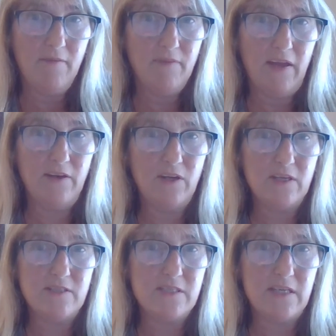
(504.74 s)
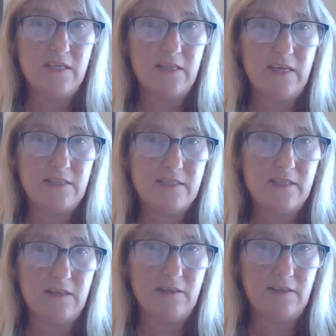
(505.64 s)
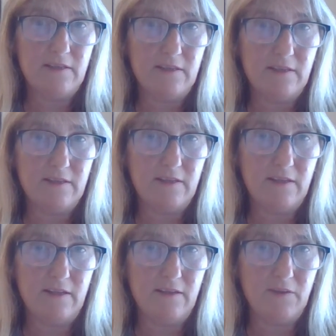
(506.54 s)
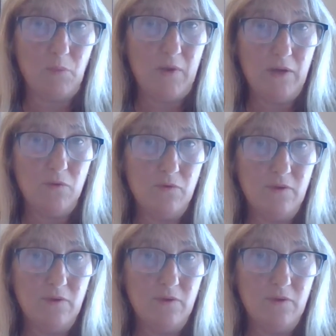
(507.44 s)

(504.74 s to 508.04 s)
And you can see that the Wheel,